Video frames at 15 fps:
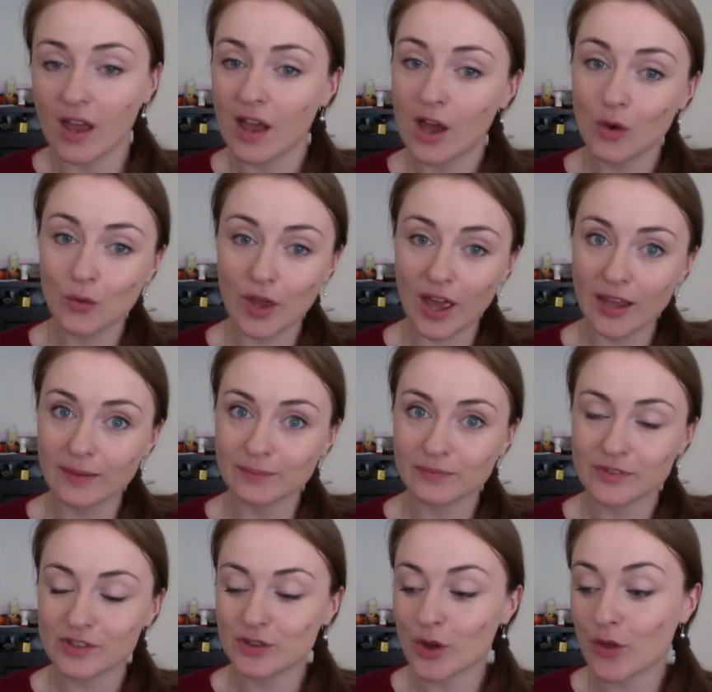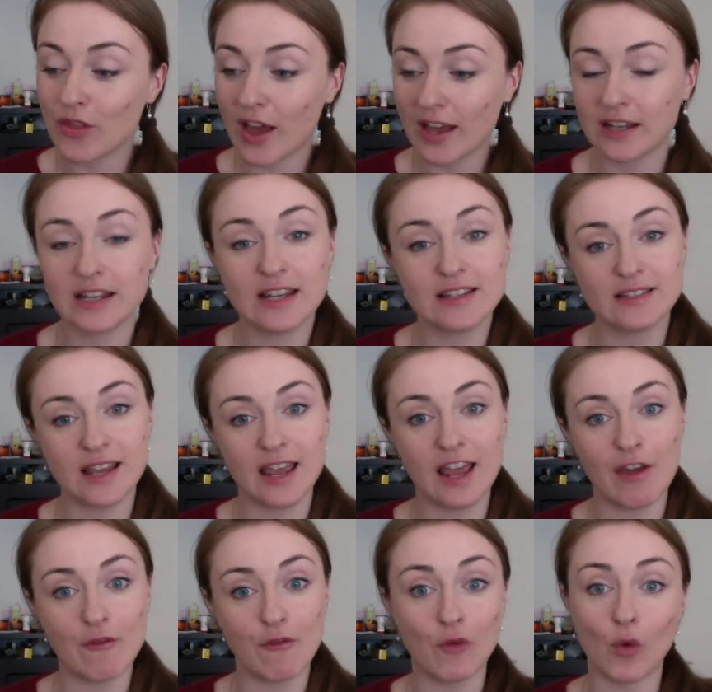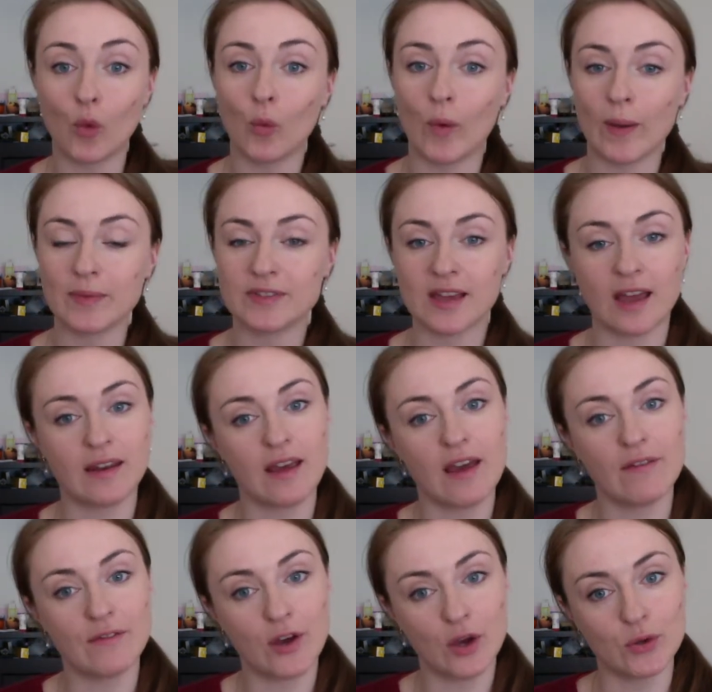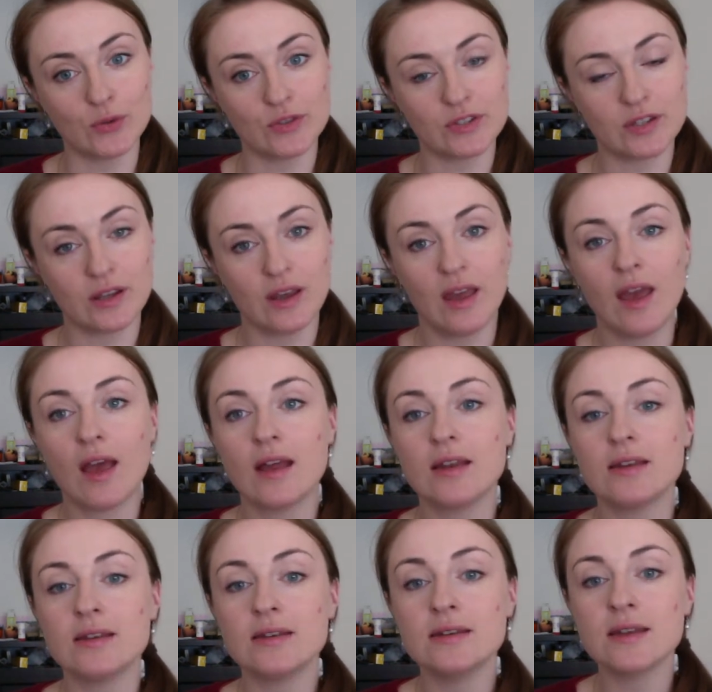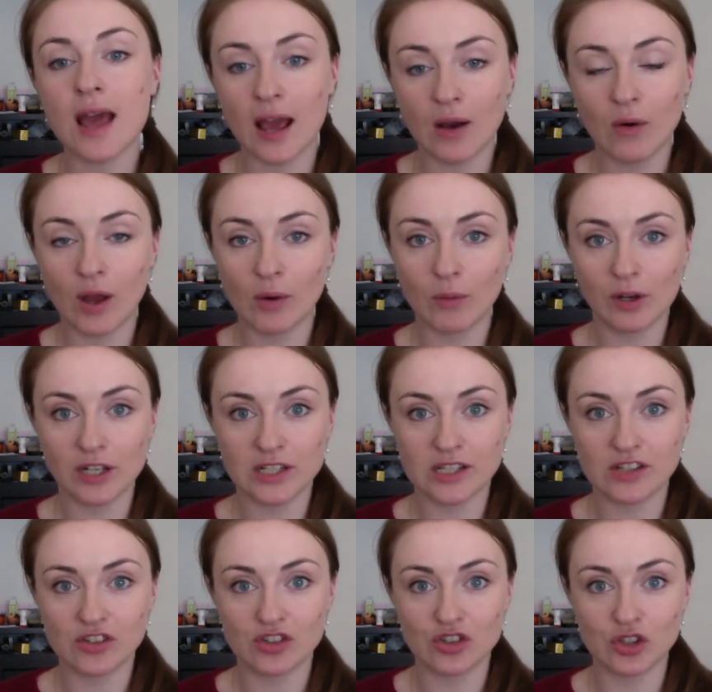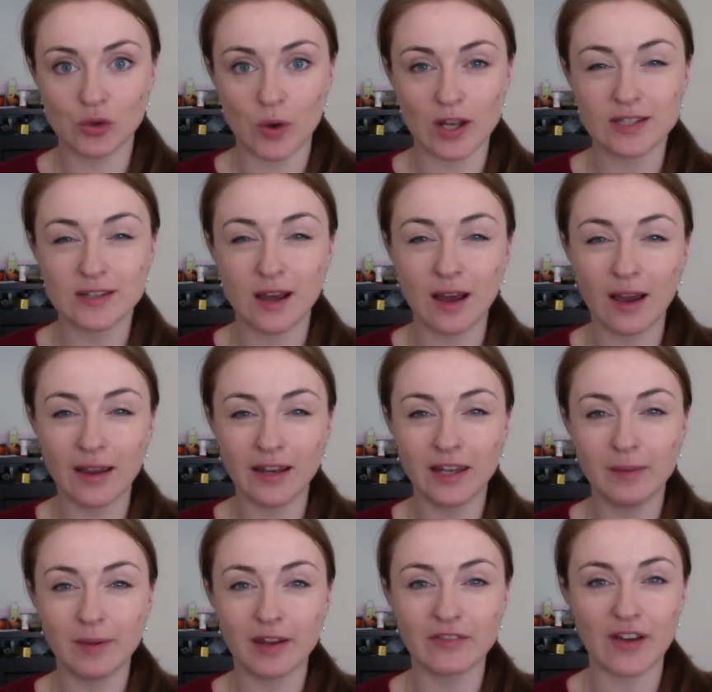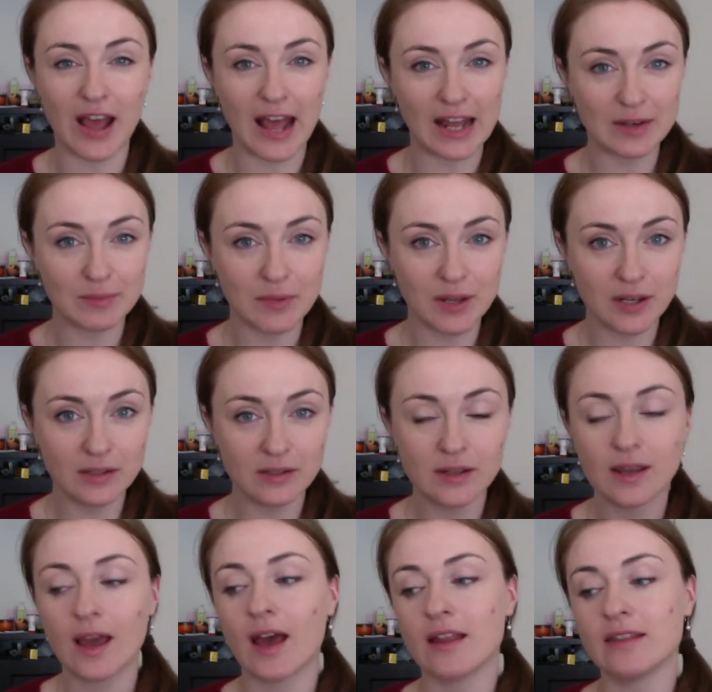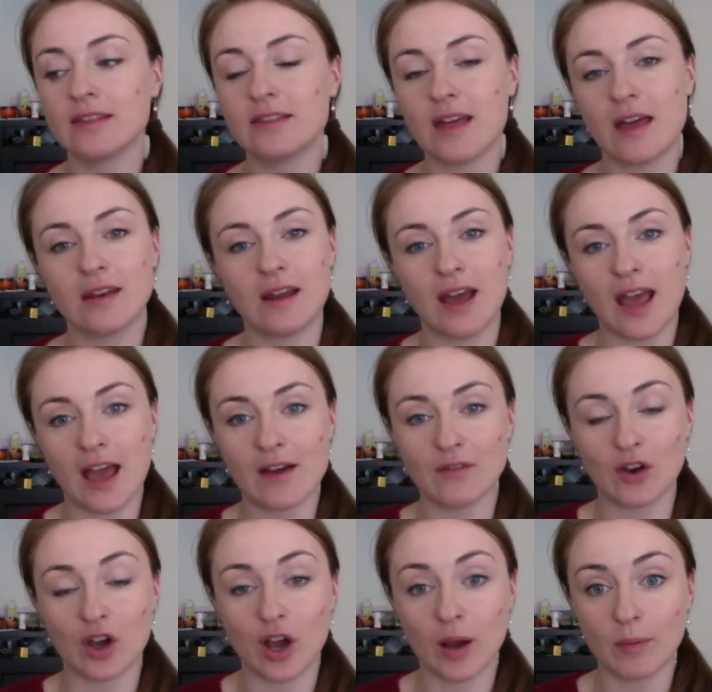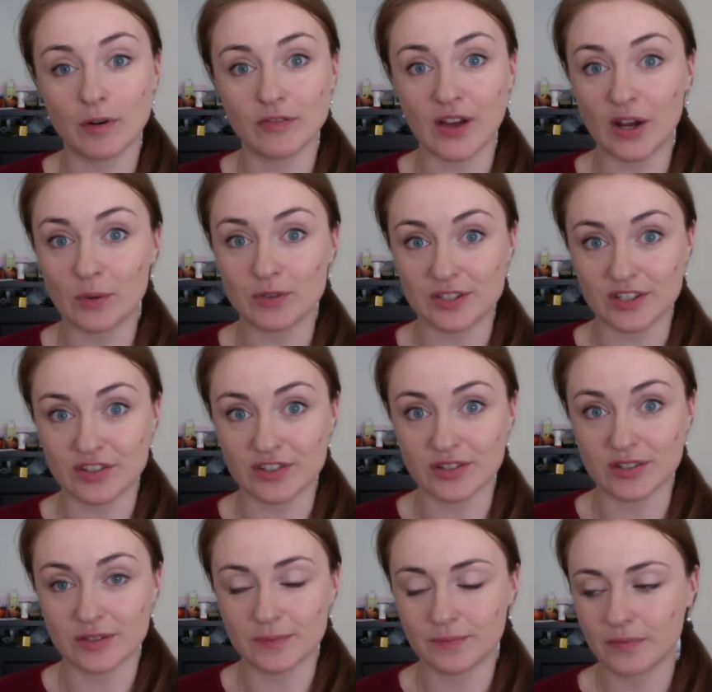Okay, so that is it for whips and FOs. Now I wanted to just do a tiny bit of admin, and then I have a couple of acquisitions.